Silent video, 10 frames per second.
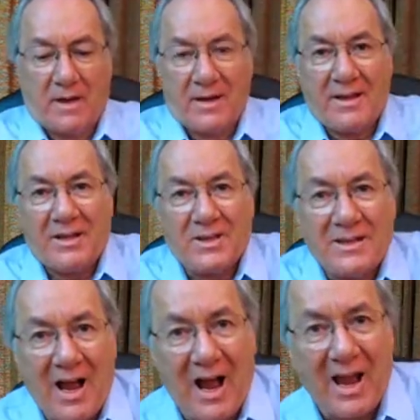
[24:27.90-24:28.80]
They
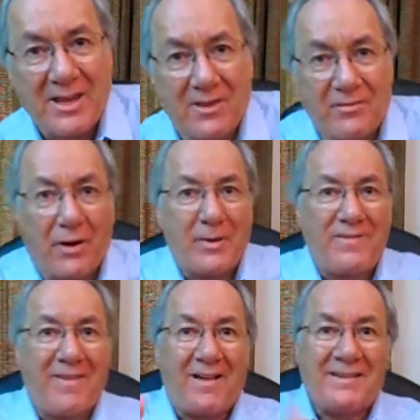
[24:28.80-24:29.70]
deny the very
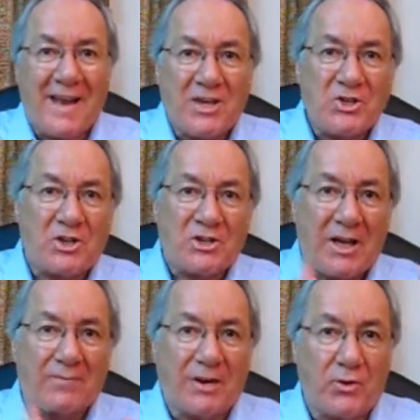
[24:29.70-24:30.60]
foundations
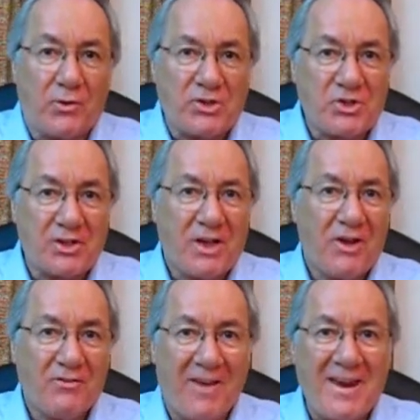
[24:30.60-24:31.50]
of the Christian
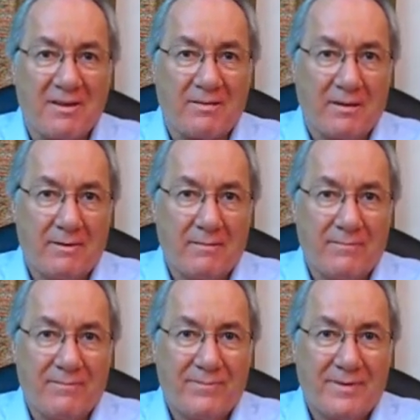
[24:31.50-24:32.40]
faith.
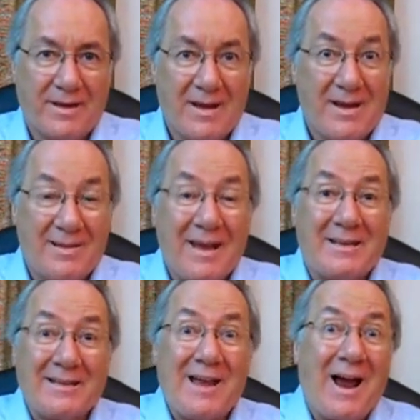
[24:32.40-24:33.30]
They
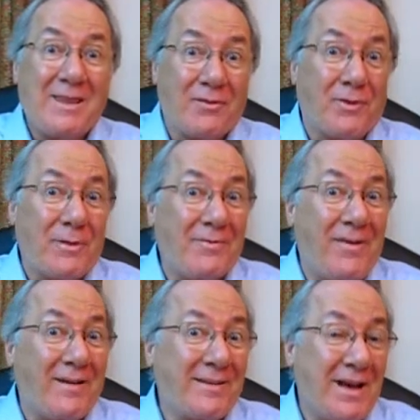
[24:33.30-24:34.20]
deny the very
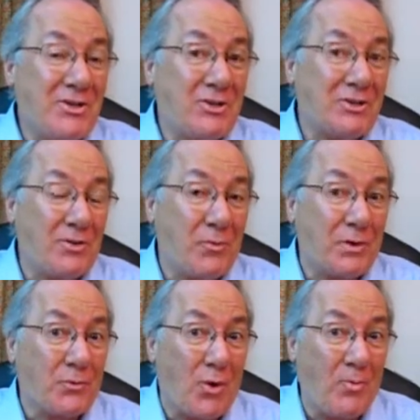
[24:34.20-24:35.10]
foundations of what
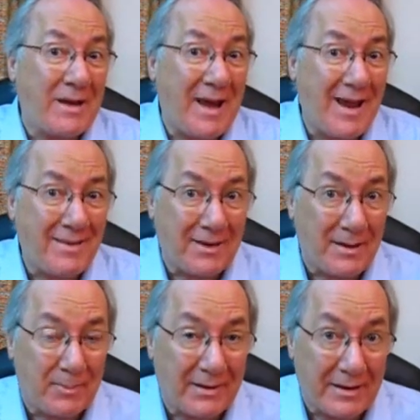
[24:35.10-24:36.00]
a Roman
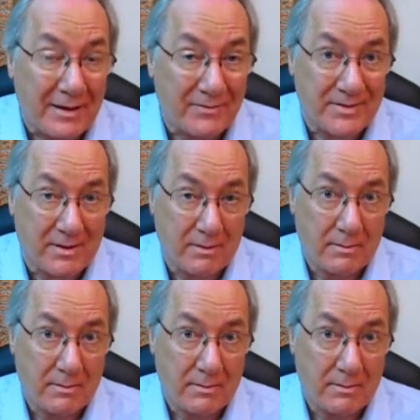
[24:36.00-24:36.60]
Catholic believes.